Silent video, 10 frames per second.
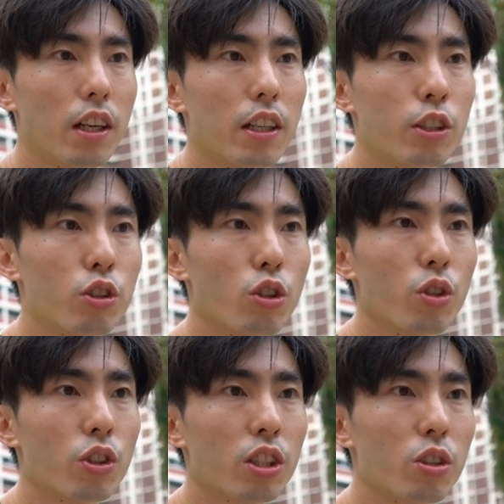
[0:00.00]
it's
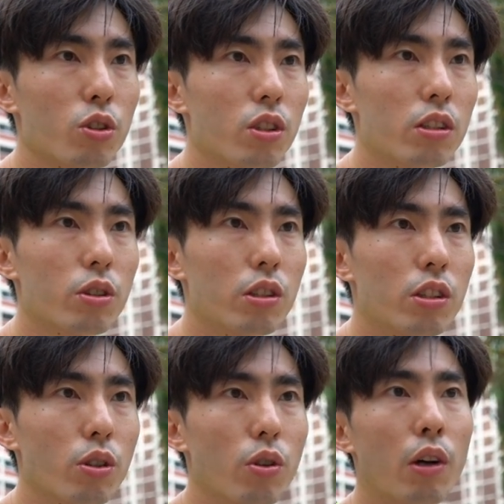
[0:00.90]
so
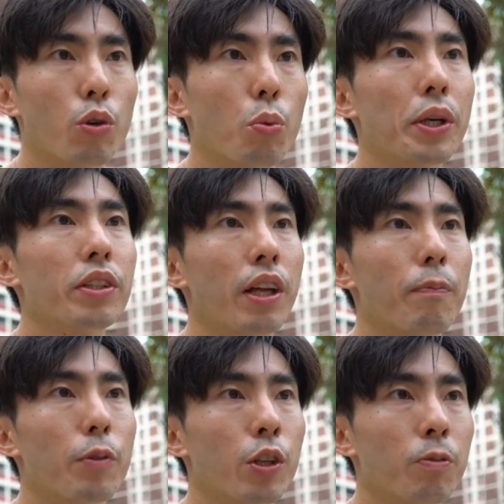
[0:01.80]
aerobic that,
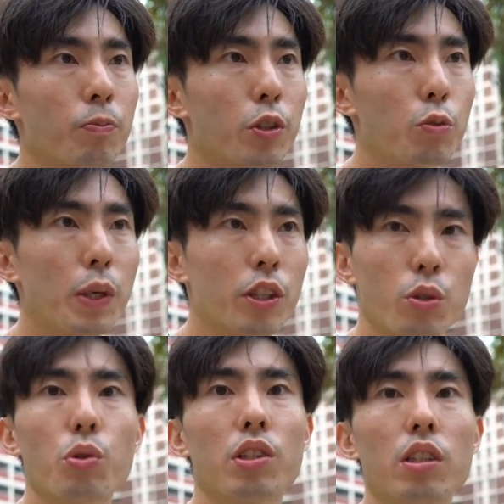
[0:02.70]
you know, speed is
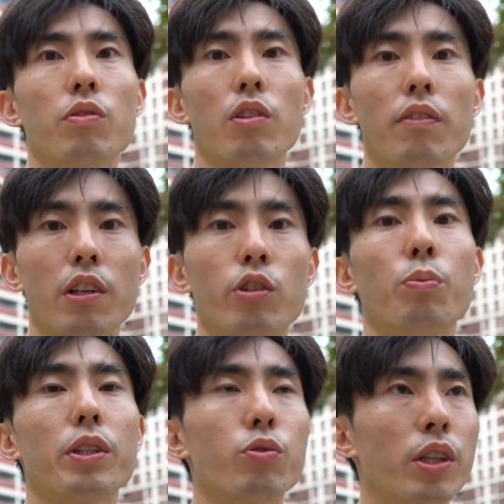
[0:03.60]
useless if you don't have the
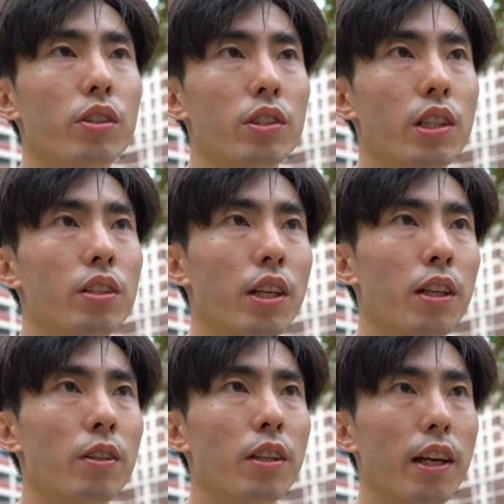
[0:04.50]
aerobic strength to
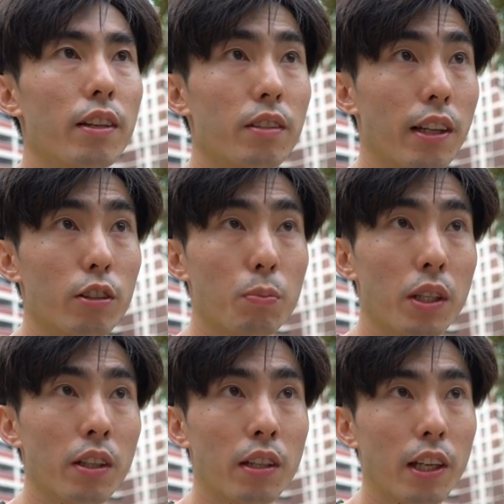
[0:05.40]
sustain that
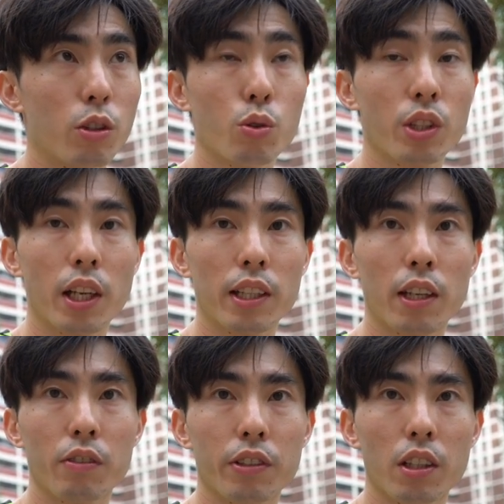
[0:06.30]
speed and like use it at the
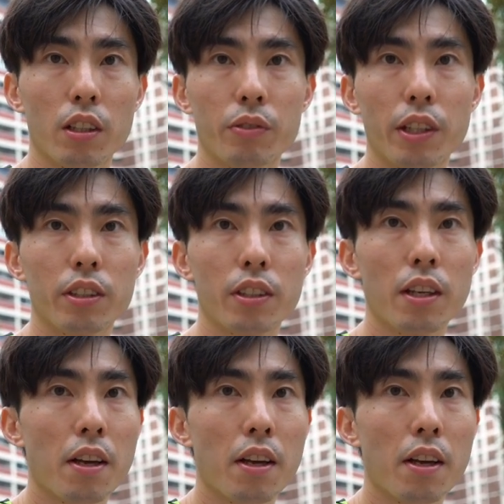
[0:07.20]
end of a race.